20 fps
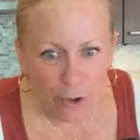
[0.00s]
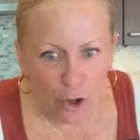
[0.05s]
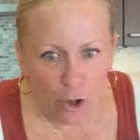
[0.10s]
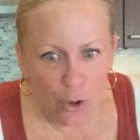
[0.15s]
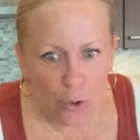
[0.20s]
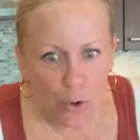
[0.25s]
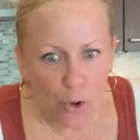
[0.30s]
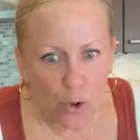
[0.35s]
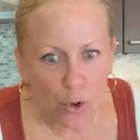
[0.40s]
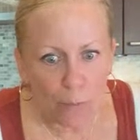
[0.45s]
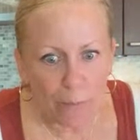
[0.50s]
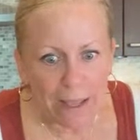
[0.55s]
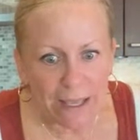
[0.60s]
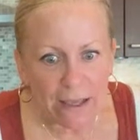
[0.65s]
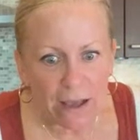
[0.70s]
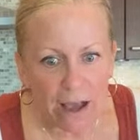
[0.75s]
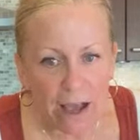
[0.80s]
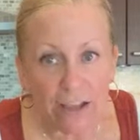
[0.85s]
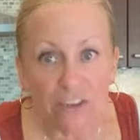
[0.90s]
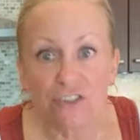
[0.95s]
Oh my
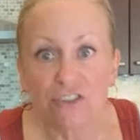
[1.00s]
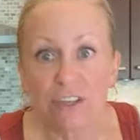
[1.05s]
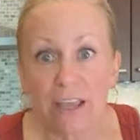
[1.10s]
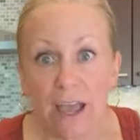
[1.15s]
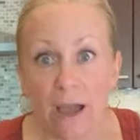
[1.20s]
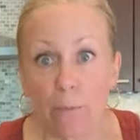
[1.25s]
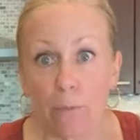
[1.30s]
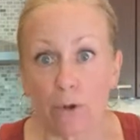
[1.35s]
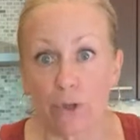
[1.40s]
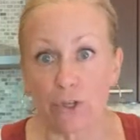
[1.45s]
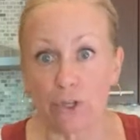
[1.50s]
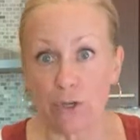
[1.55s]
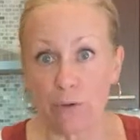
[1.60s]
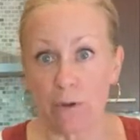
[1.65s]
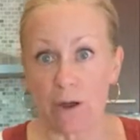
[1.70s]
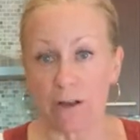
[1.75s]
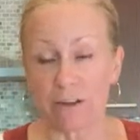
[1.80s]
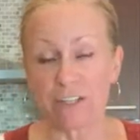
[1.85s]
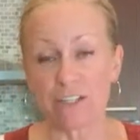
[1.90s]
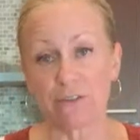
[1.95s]
gosh, yeah, where you
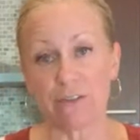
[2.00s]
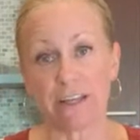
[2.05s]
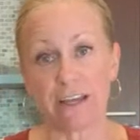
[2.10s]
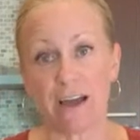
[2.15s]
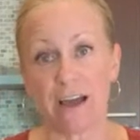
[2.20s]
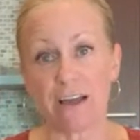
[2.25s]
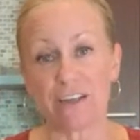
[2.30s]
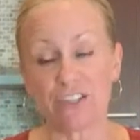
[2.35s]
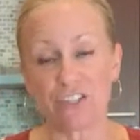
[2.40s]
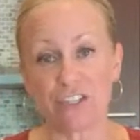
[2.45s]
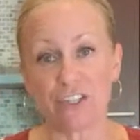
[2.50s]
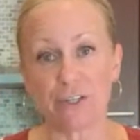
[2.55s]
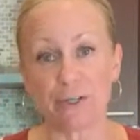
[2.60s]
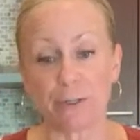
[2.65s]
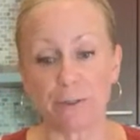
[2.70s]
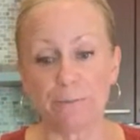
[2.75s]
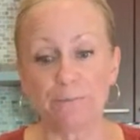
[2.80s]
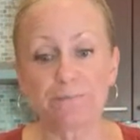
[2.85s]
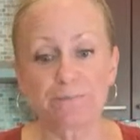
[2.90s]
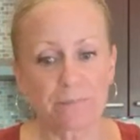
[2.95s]
are, it's really hot
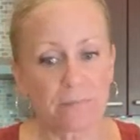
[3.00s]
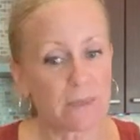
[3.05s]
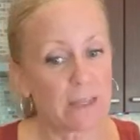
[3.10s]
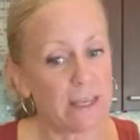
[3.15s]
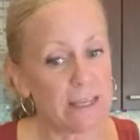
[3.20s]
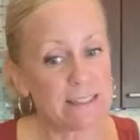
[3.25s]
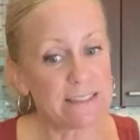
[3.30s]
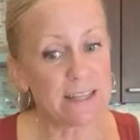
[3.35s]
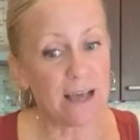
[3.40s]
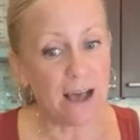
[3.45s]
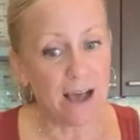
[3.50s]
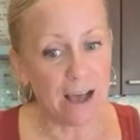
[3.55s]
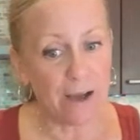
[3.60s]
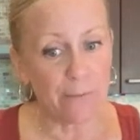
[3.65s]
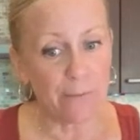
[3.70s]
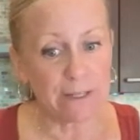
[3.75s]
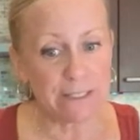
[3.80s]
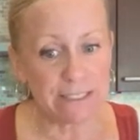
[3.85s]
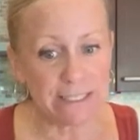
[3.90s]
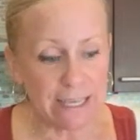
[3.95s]
too. It's a hot
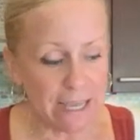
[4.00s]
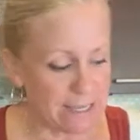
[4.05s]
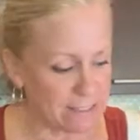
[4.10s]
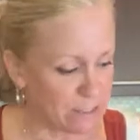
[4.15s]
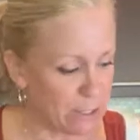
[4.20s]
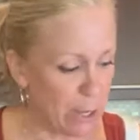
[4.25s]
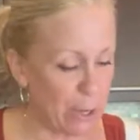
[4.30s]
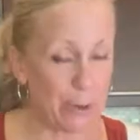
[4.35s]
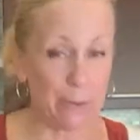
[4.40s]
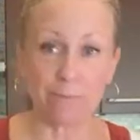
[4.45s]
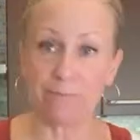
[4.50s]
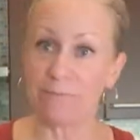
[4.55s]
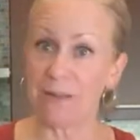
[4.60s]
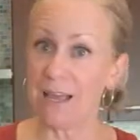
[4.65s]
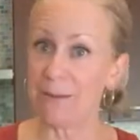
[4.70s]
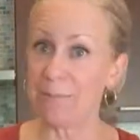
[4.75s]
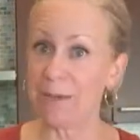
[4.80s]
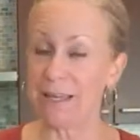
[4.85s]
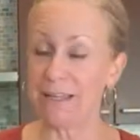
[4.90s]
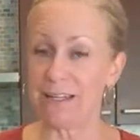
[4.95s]
one, DS. Oh,
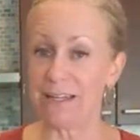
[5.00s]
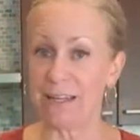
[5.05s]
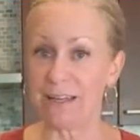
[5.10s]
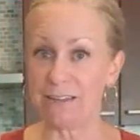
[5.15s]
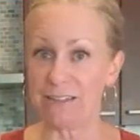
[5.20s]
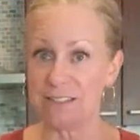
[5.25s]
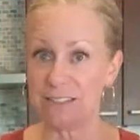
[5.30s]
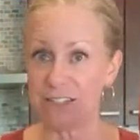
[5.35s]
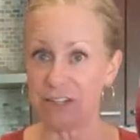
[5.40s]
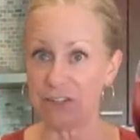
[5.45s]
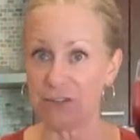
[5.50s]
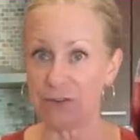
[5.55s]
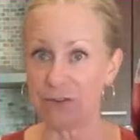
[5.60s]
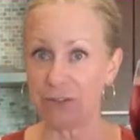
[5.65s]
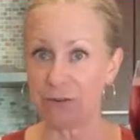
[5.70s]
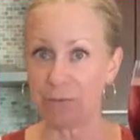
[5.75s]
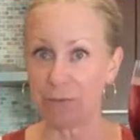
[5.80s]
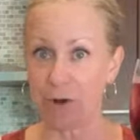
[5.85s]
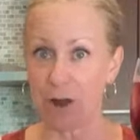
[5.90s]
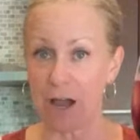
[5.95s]
I made a Tinto
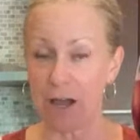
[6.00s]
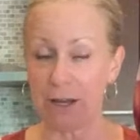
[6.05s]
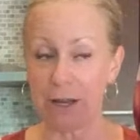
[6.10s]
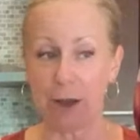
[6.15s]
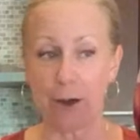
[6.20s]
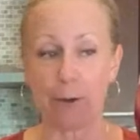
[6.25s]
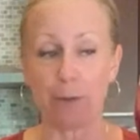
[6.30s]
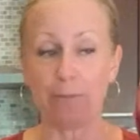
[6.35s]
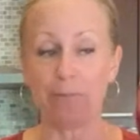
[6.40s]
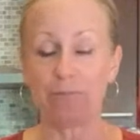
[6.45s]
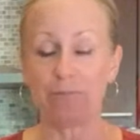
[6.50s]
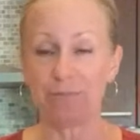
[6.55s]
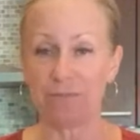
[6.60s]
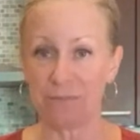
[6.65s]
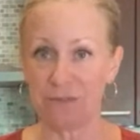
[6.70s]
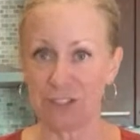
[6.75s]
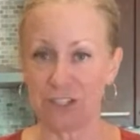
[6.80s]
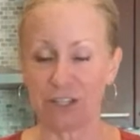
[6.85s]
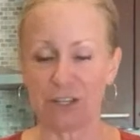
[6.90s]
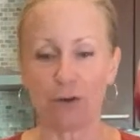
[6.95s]
di Verano
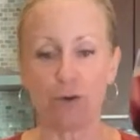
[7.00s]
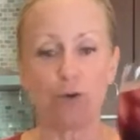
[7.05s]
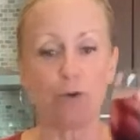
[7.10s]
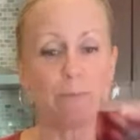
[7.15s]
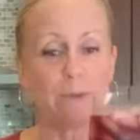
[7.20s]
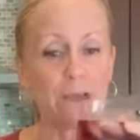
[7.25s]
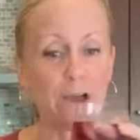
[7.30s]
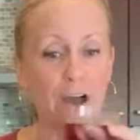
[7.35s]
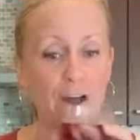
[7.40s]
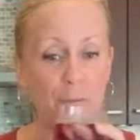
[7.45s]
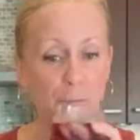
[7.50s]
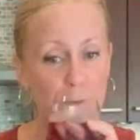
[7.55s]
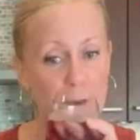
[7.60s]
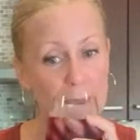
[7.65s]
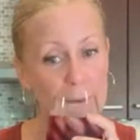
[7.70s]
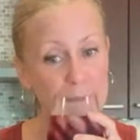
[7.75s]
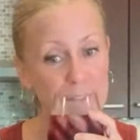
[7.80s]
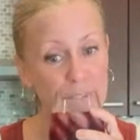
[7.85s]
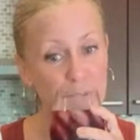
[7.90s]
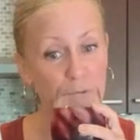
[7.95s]
to cool me off while
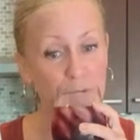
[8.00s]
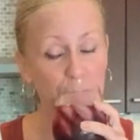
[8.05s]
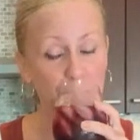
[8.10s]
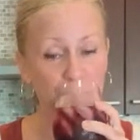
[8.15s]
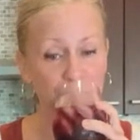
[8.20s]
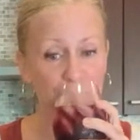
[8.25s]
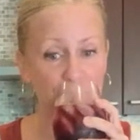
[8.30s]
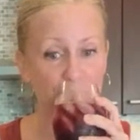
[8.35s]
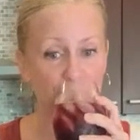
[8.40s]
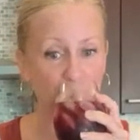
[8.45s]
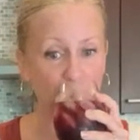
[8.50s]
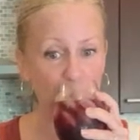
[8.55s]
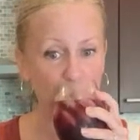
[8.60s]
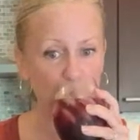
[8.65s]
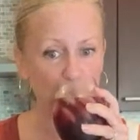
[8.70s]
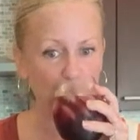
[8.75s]
I was cooking with y'all.